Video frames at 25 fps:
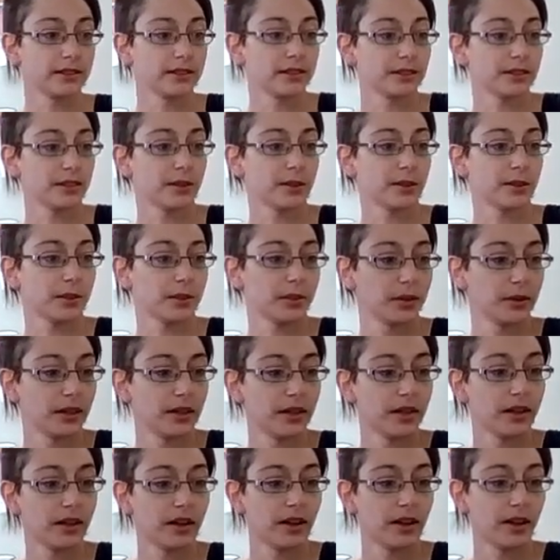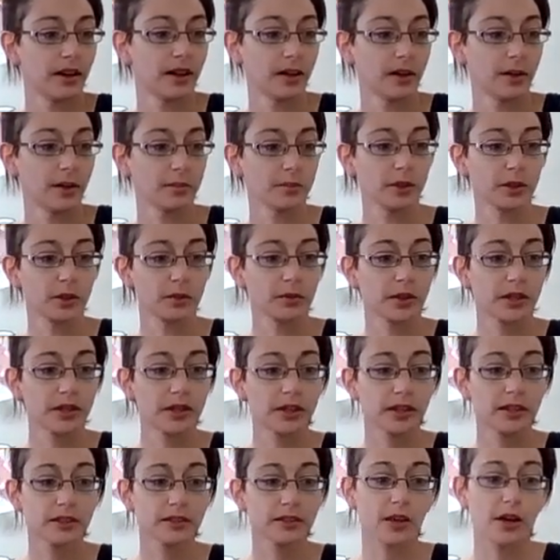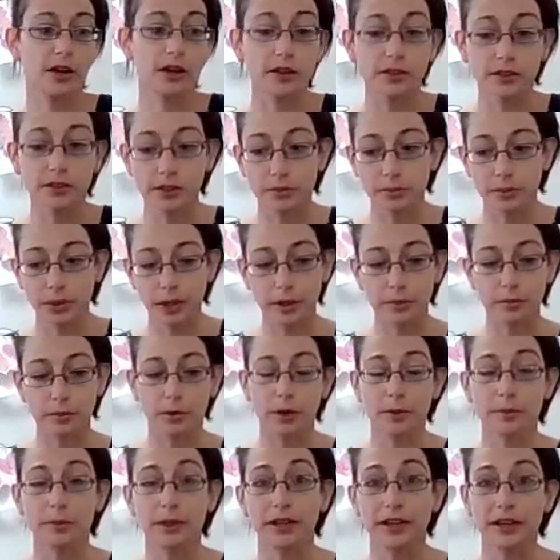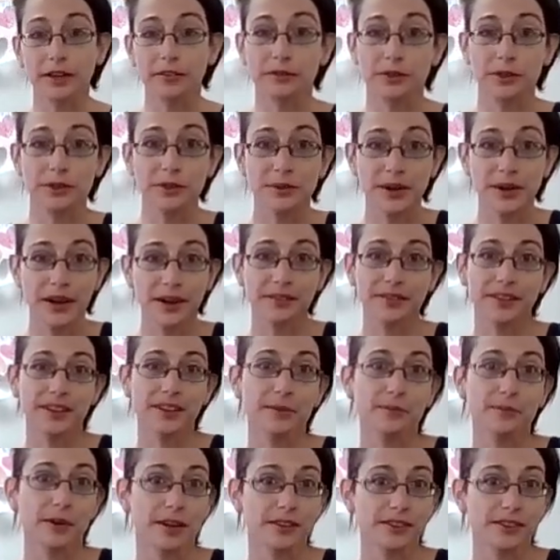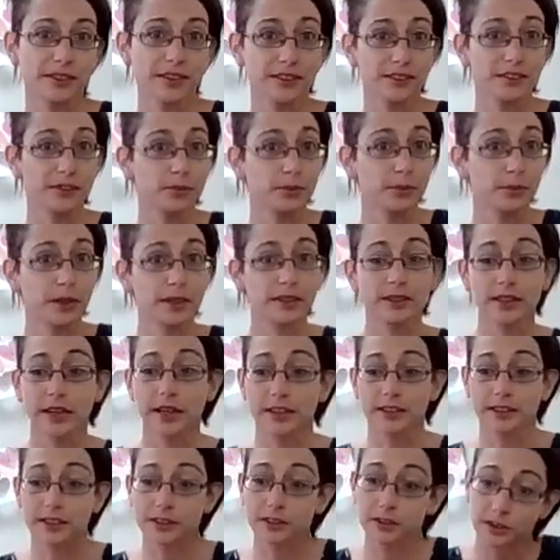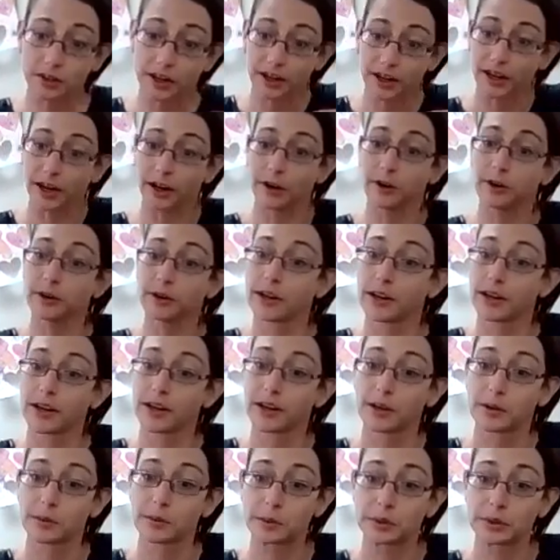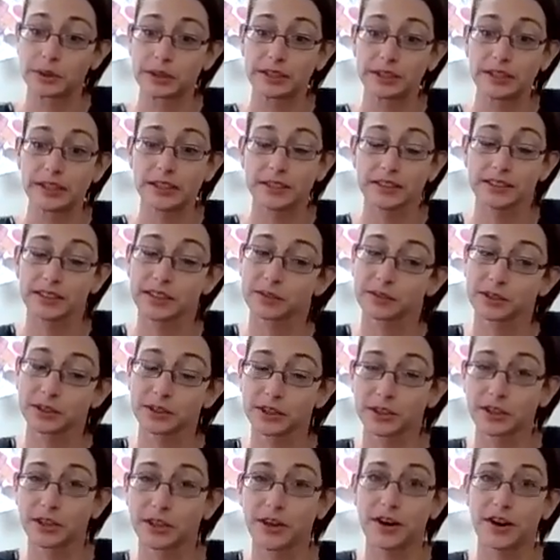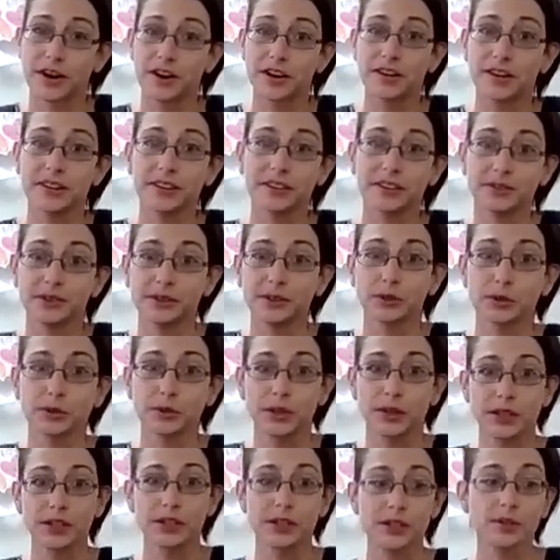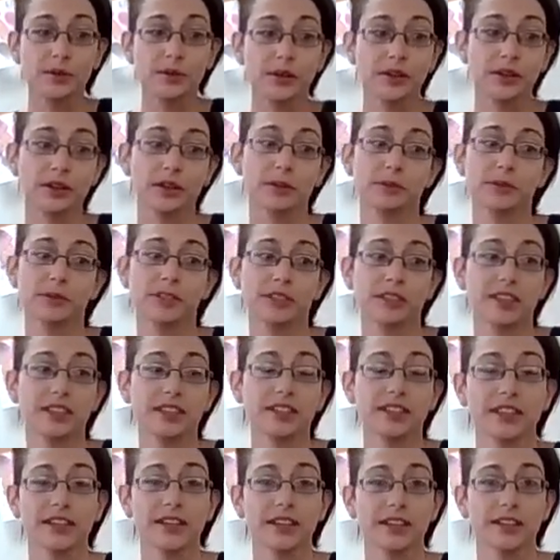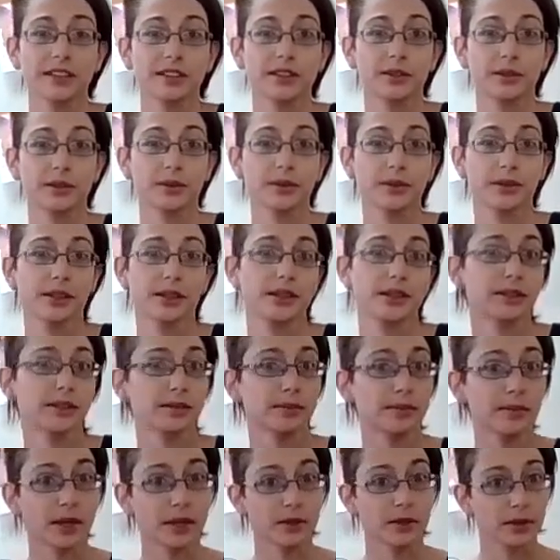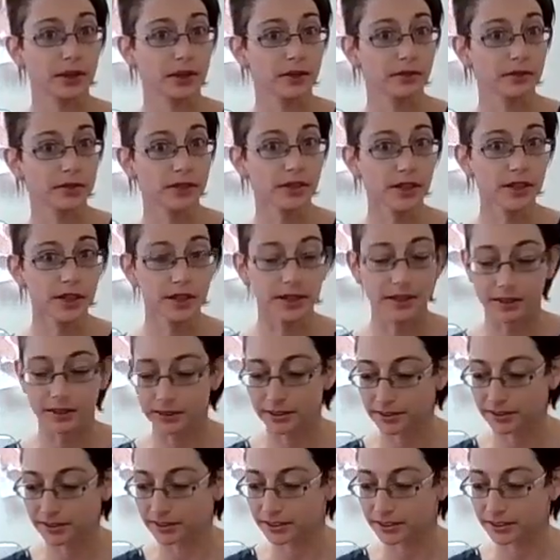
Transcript: So the Cricut is also by appointment. If you have any projects you've been dying to try out, please give us a call. We'll train you on our machine and you can make whatever you like.